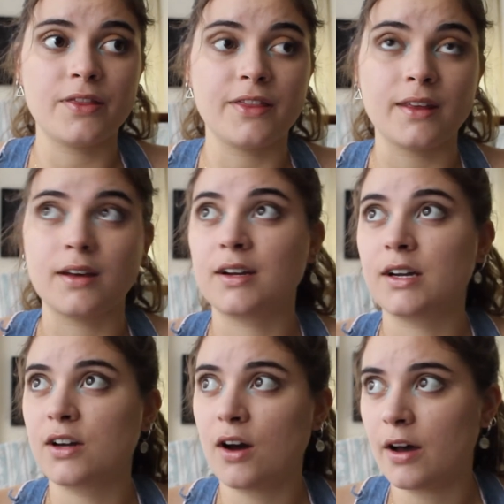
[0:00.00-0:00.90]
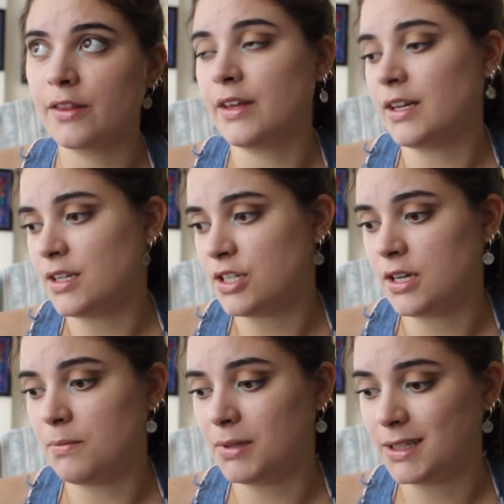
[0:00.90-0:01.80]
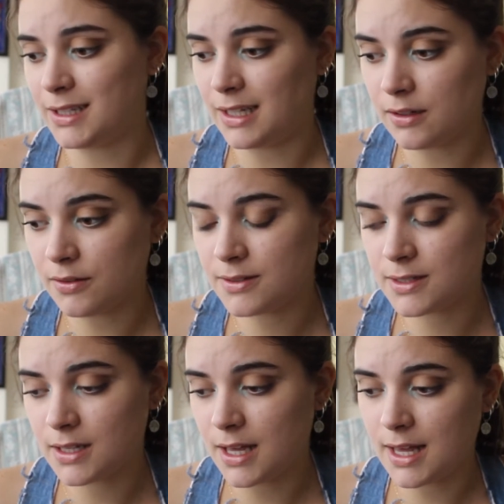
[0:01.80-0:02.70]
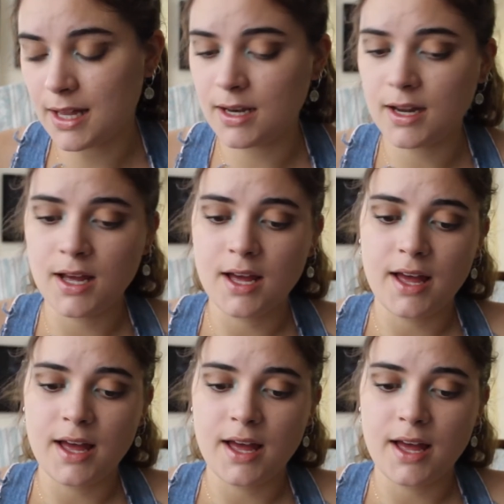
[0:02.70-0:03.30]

the god that she believes in,